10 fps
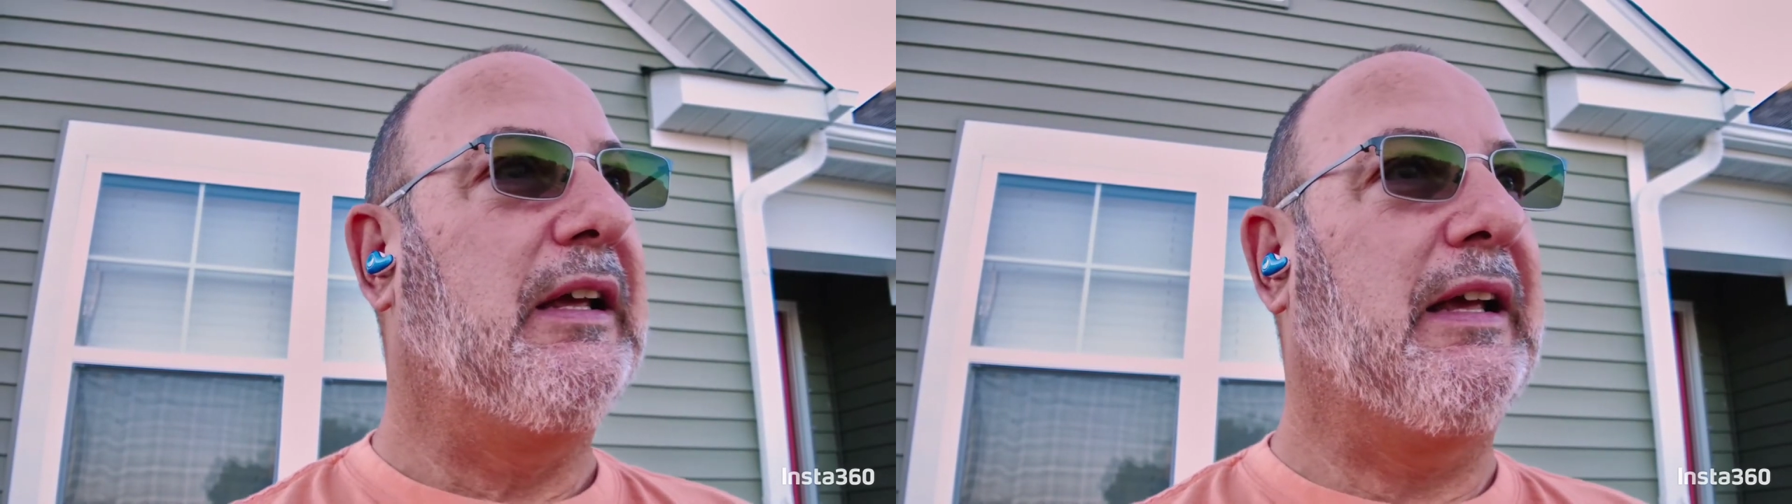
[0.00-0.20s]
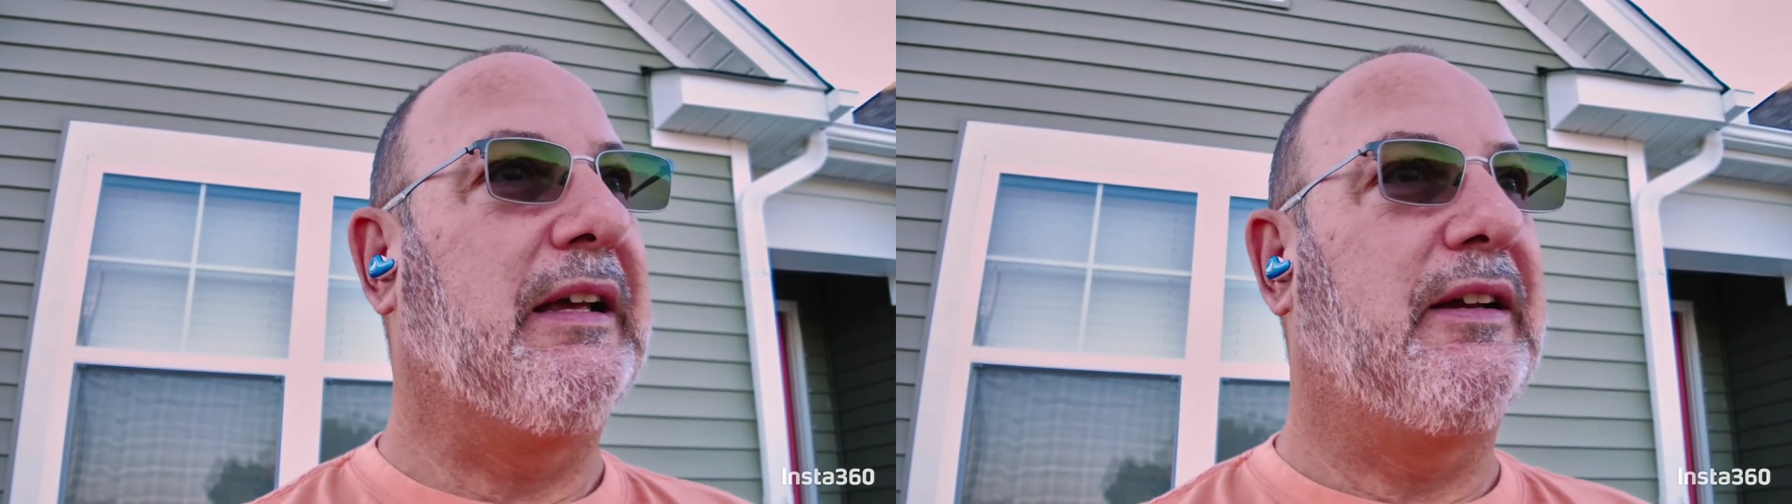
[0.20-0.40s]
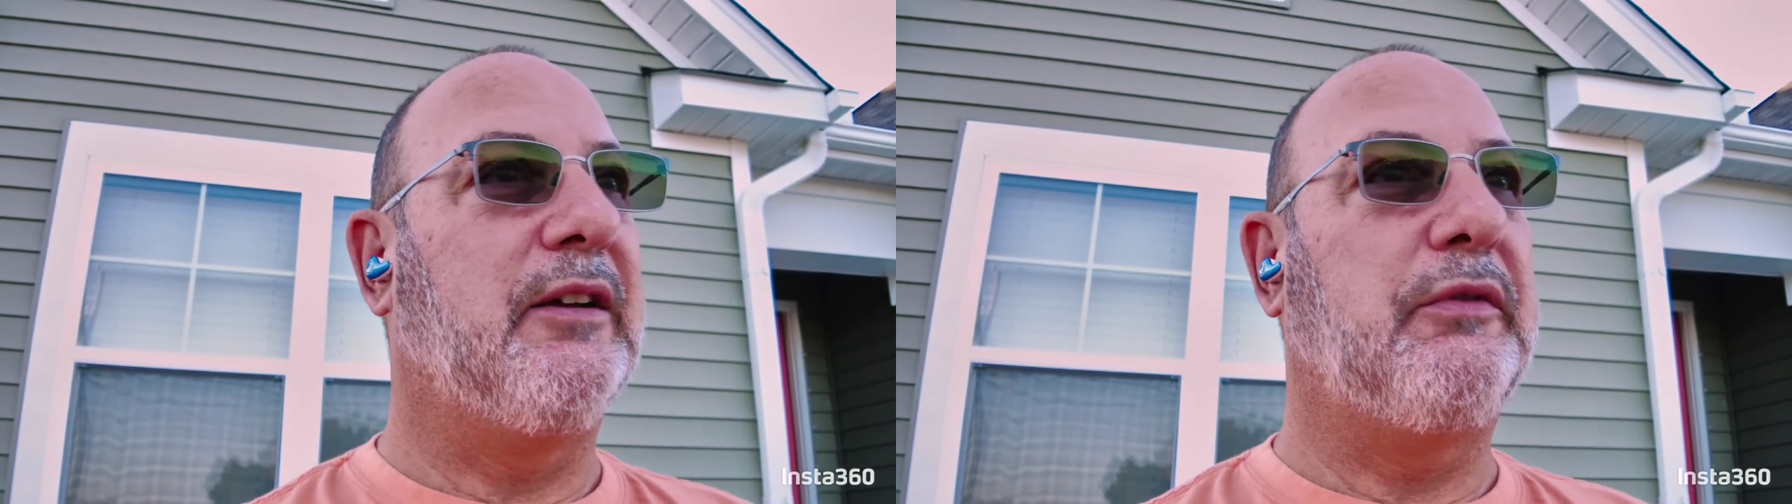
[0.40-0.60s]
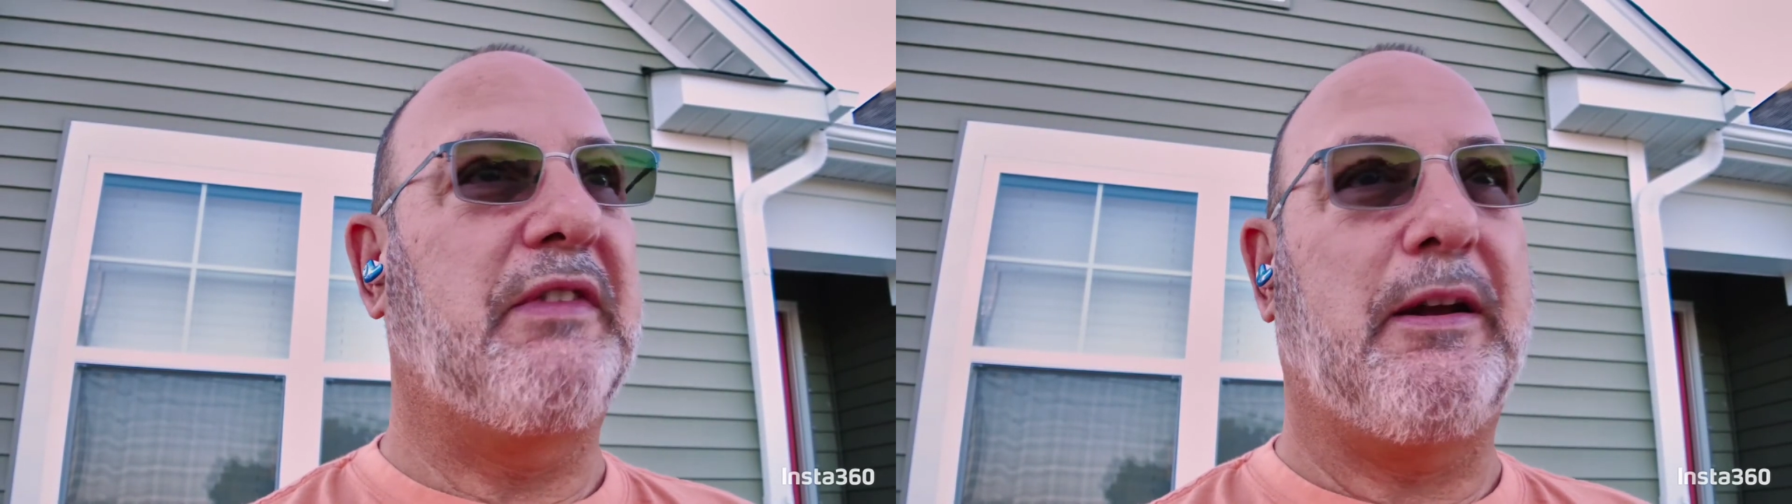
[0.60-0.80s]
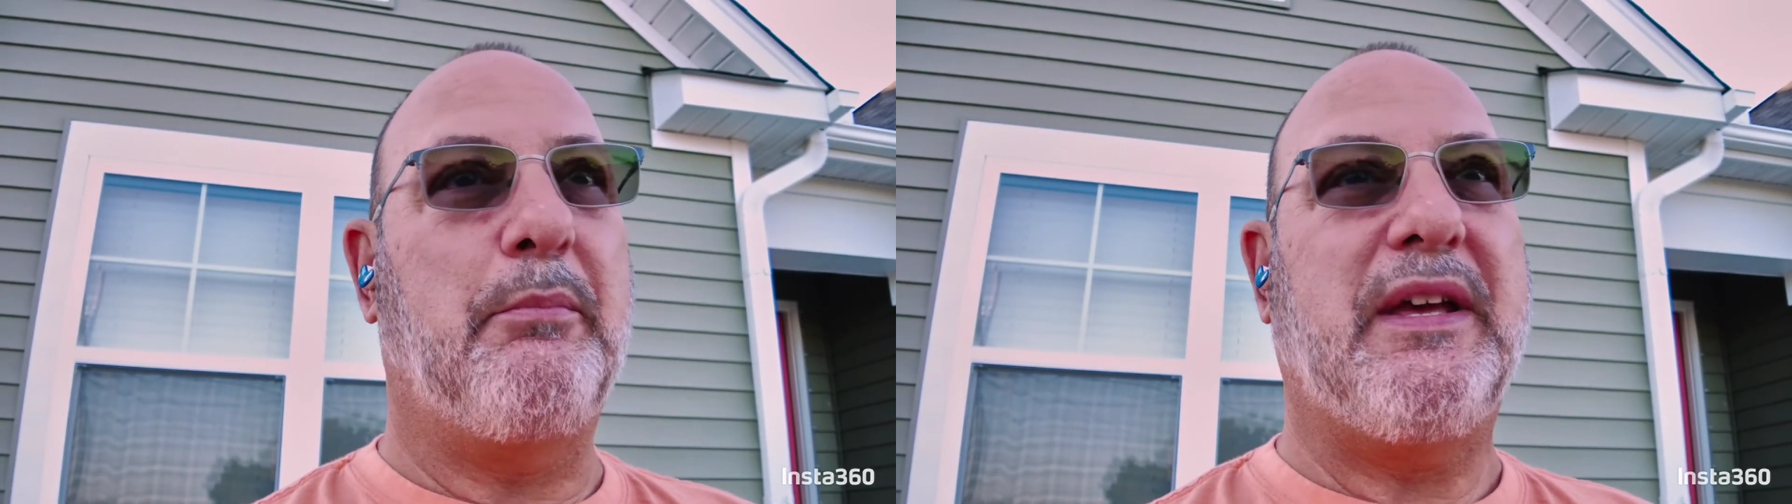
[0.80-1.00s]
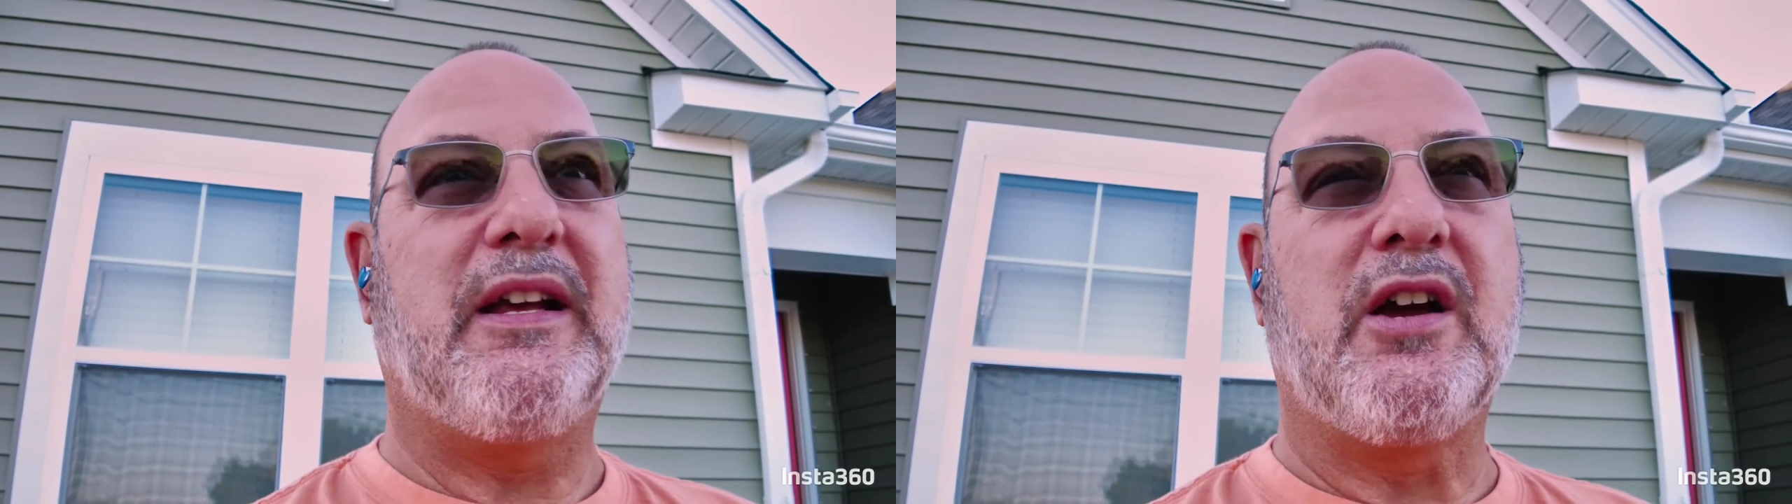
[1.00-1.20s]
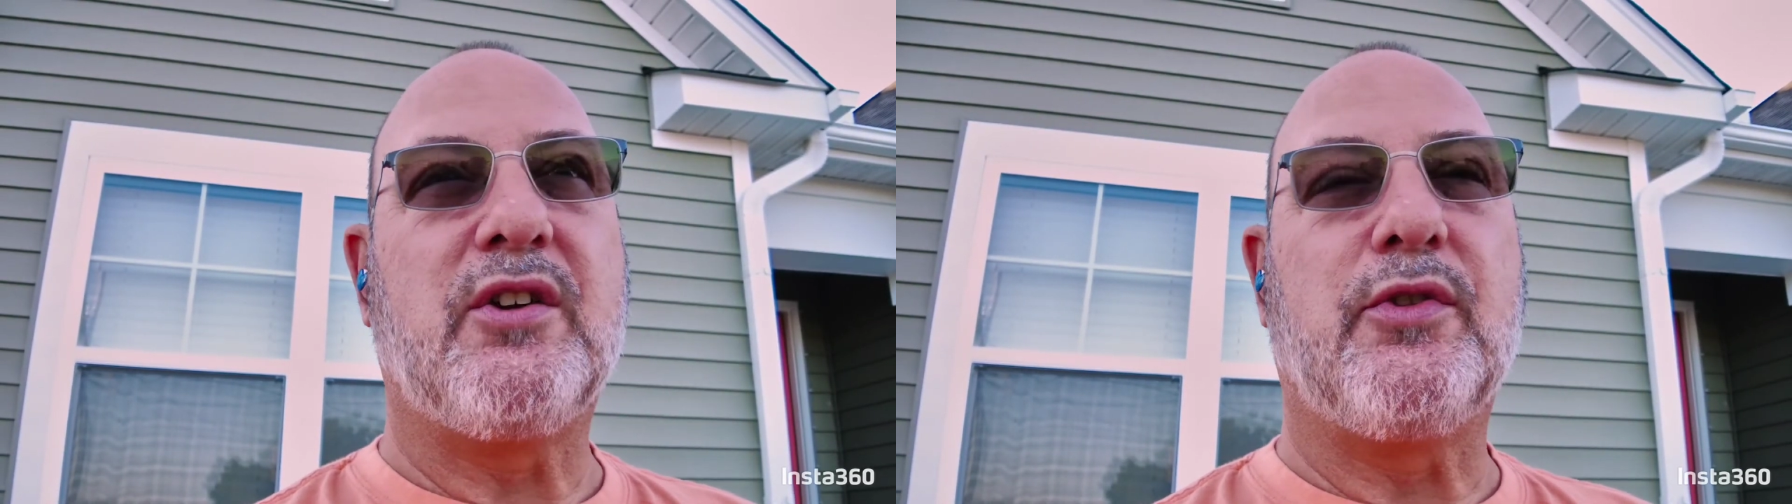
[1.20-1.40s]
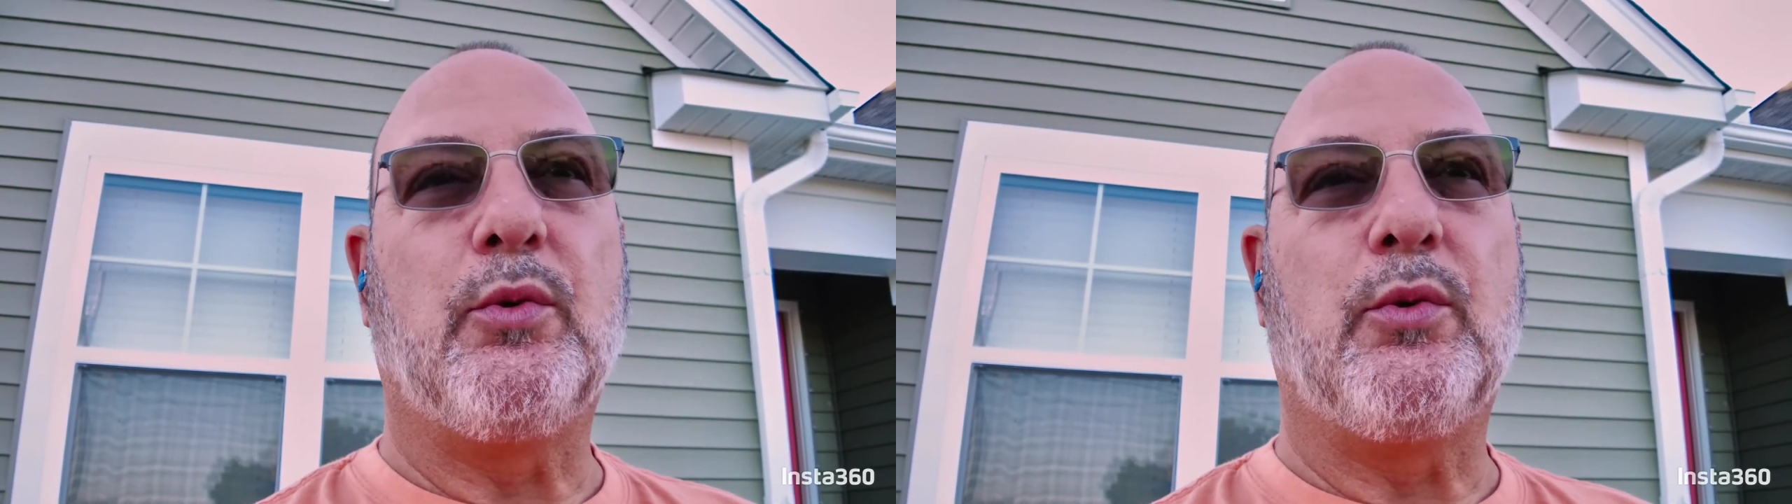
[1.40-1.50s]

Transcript: And uh, we've got a big honor,